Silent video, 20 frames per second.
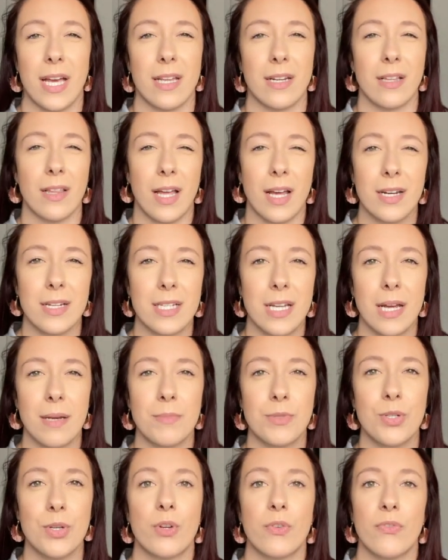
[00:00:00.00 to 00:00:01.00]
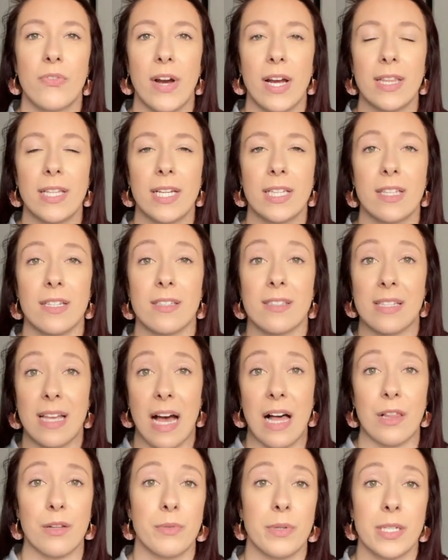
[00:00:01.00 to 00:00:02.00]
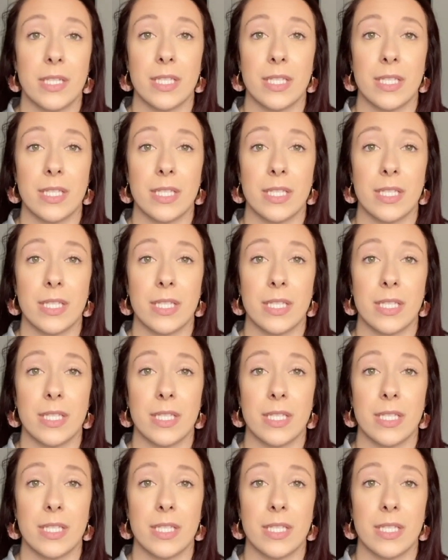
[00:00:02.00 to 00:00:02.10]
And a lot of times you can find like the salary